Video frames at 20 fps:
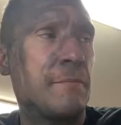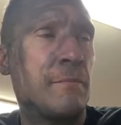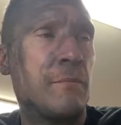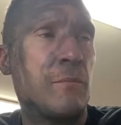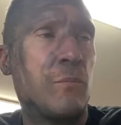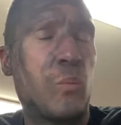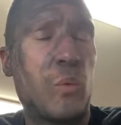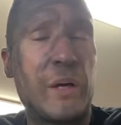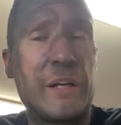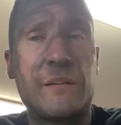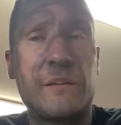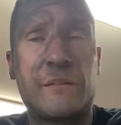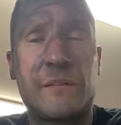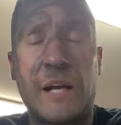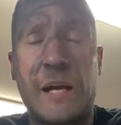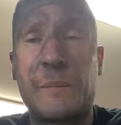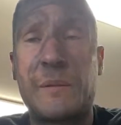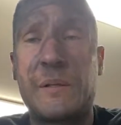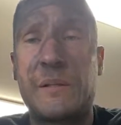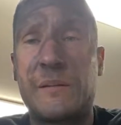White
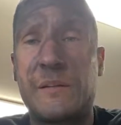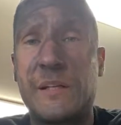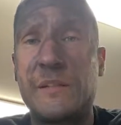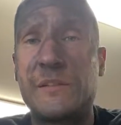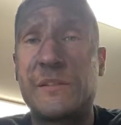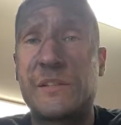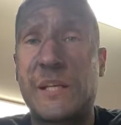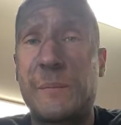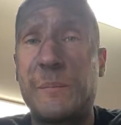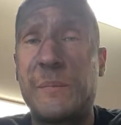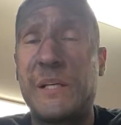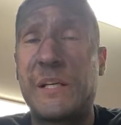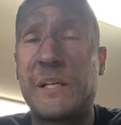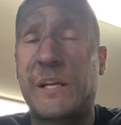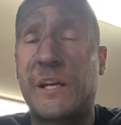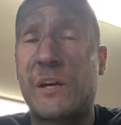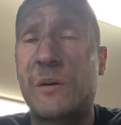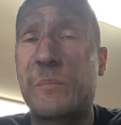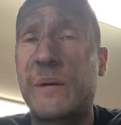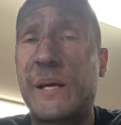Diamond did send me a
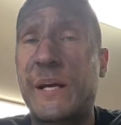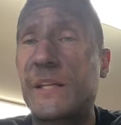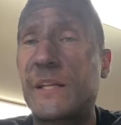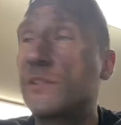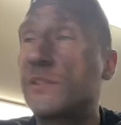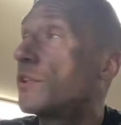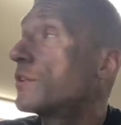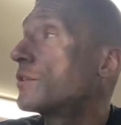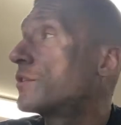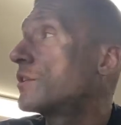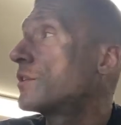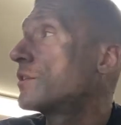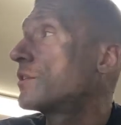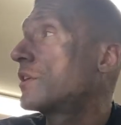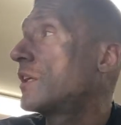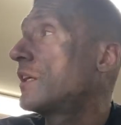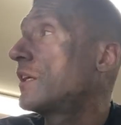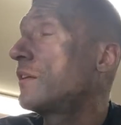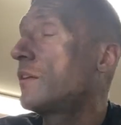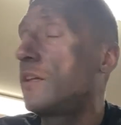care package here just
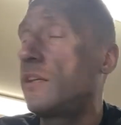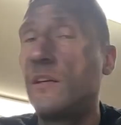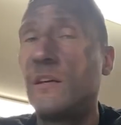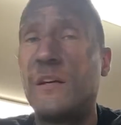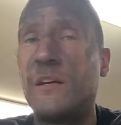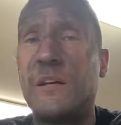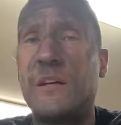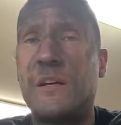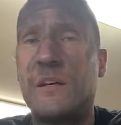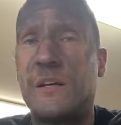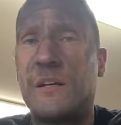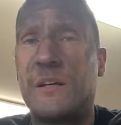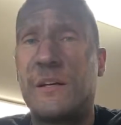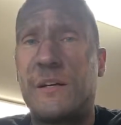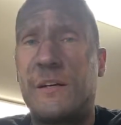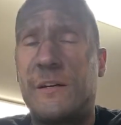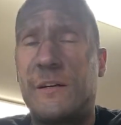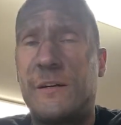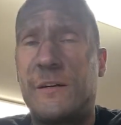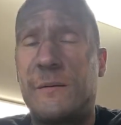lately.
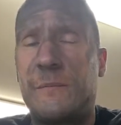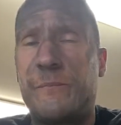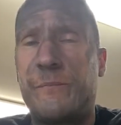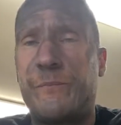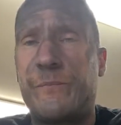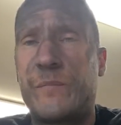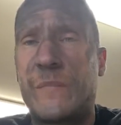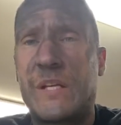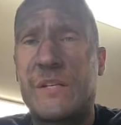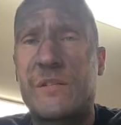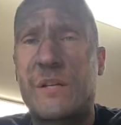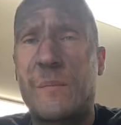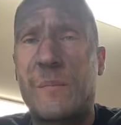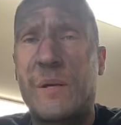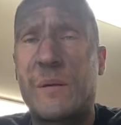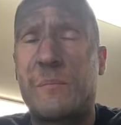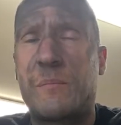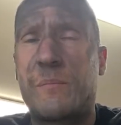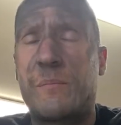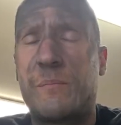They sent
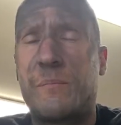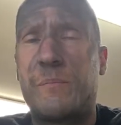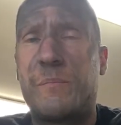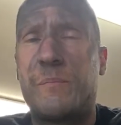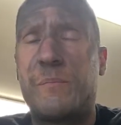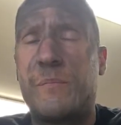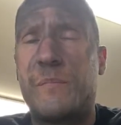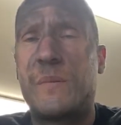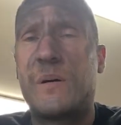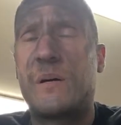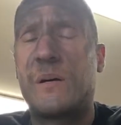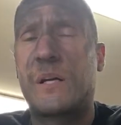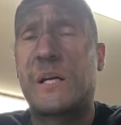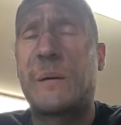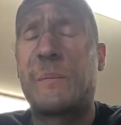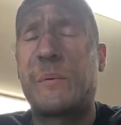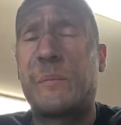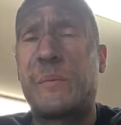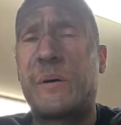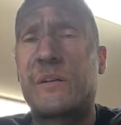me a
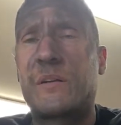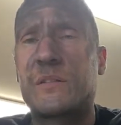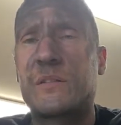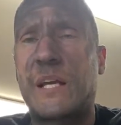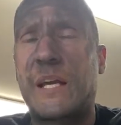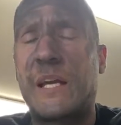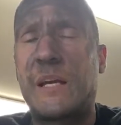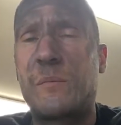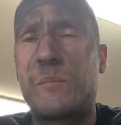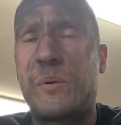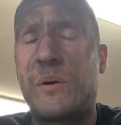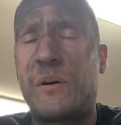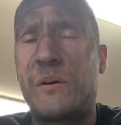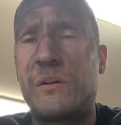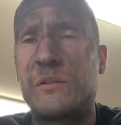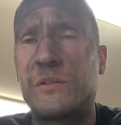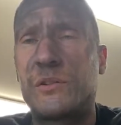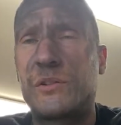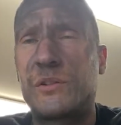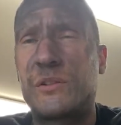couple bottles of hand
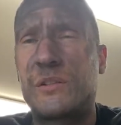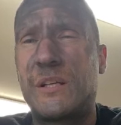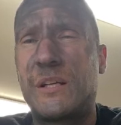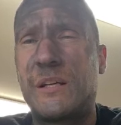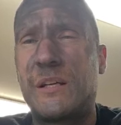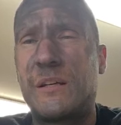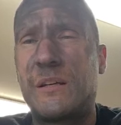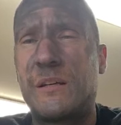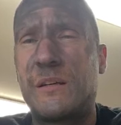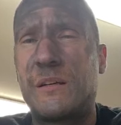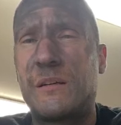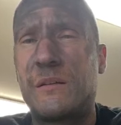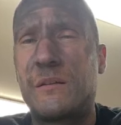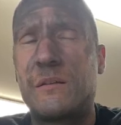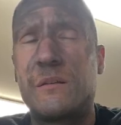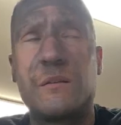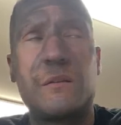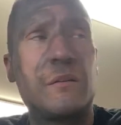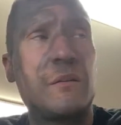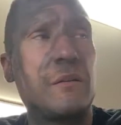polish
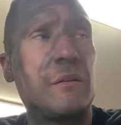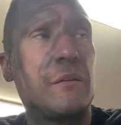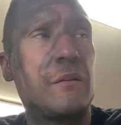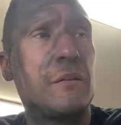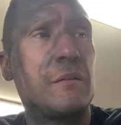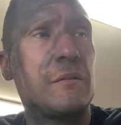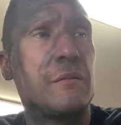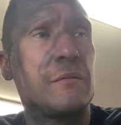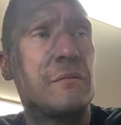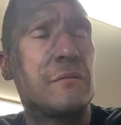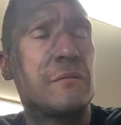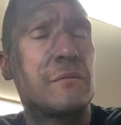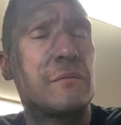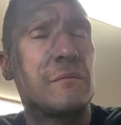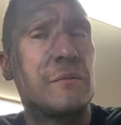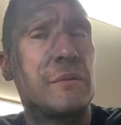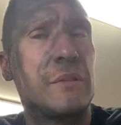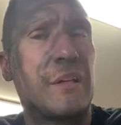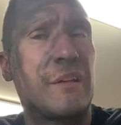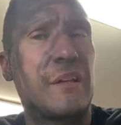and
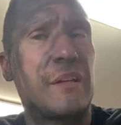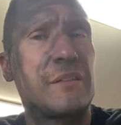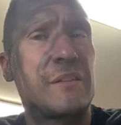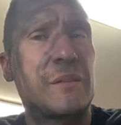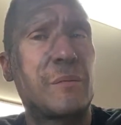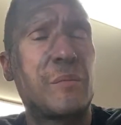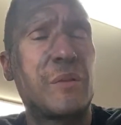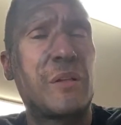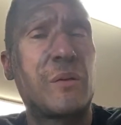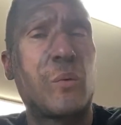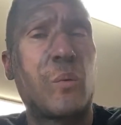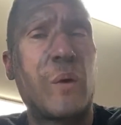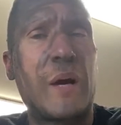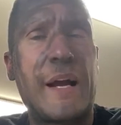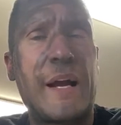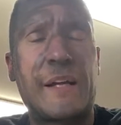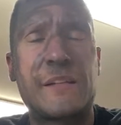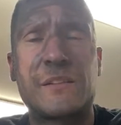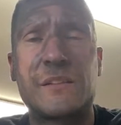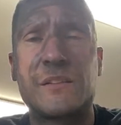I think some of their
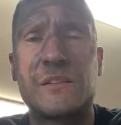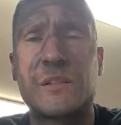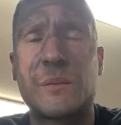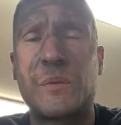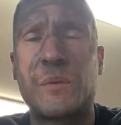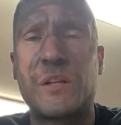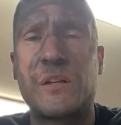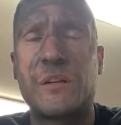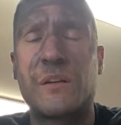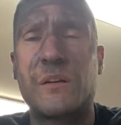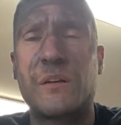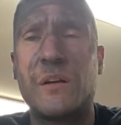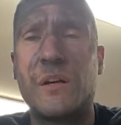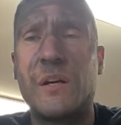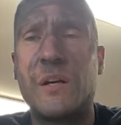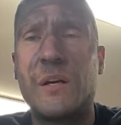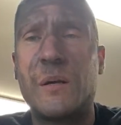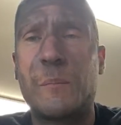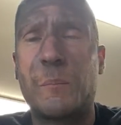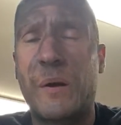wax and some of their
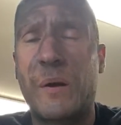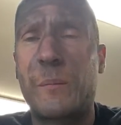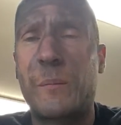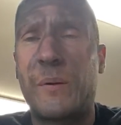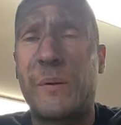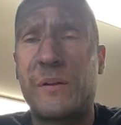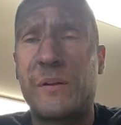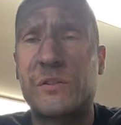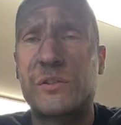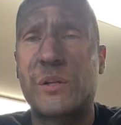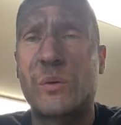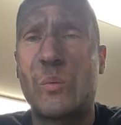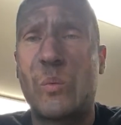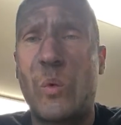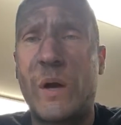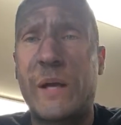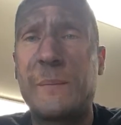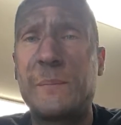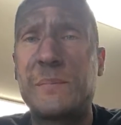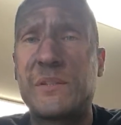metal polishing
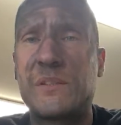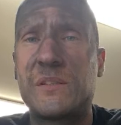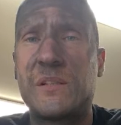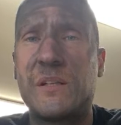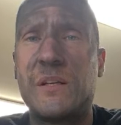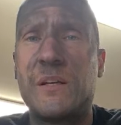wipes.